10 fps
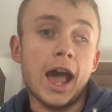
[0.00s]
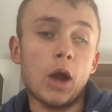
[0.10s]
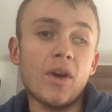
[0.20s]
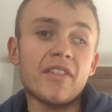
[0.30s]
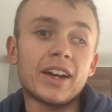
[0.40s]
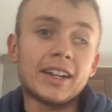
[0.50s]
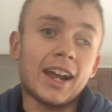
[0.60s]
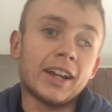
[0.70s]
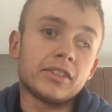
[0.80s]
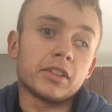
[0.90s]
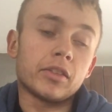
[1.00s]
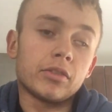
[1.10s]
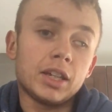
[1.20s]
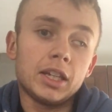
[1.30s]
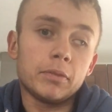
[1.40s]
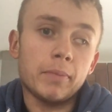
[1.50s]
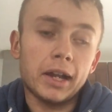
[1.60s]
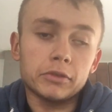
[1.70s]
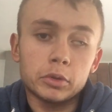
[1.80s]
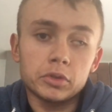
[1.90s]
However, it had the
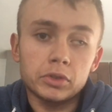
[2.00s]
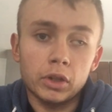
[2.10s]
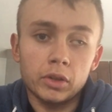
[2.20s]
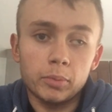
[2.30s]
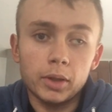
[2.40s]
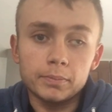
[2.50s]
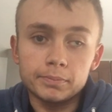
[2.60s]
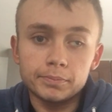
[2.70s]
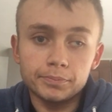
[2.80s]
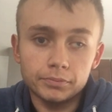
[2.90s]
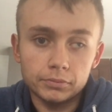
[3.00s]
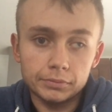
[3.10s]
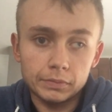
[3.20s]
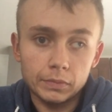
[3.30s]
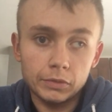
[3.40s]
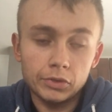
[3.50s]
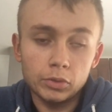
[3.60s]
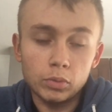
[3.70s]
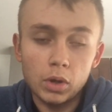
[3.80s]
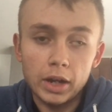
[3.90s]
macros on the bottom.
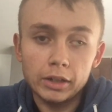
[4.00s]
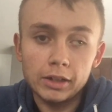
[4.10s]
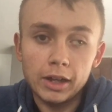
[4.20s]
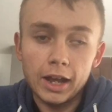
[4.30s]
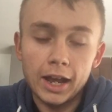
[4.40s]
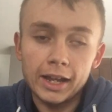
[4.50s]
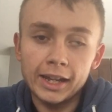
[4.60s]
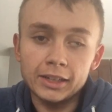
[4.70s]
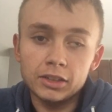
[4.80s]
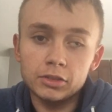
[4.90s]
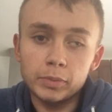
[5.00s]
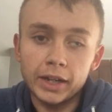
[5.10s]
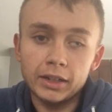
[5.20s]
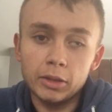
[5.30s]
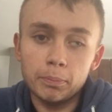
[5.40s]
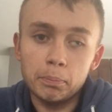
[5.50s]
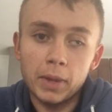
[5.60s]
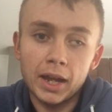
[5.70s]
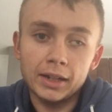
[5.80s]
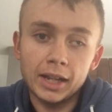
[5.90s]
So what I ended up getting in the
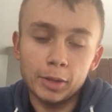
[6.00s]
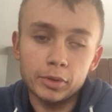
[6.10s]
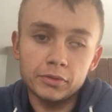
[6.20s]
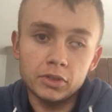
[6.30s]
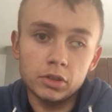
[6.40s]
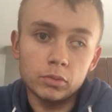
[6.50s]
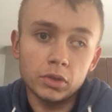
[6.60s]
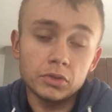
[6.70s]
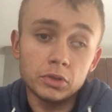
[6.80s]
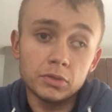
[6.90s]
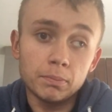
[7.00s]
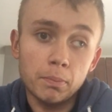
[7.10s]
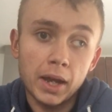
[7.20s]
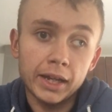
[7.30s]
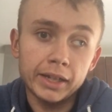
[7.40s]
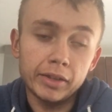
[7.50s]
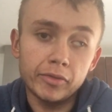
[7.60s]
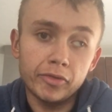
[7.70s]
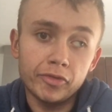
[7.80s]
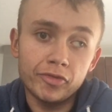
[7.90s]
bad habit of doing was using my
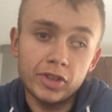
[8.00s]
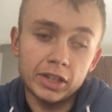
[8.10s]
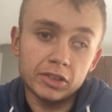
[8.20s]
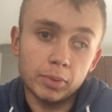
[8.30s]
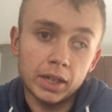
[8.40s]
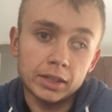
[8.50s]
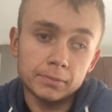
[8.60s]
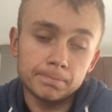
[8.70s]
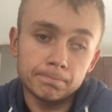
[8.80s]
fitness pal.